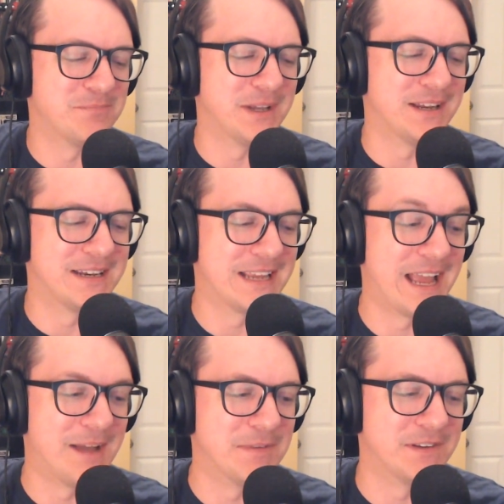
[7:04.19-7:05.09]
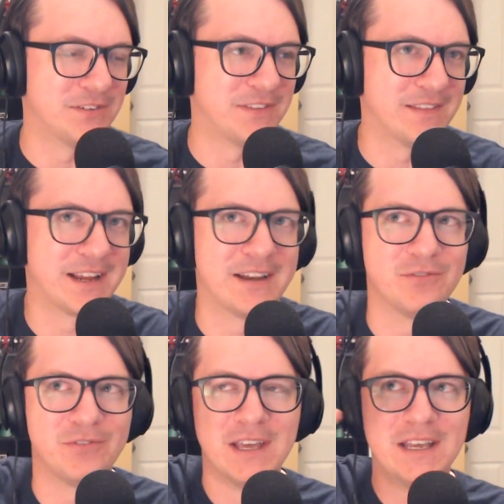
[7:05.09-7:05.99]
But yeah, I mean, just that like kind of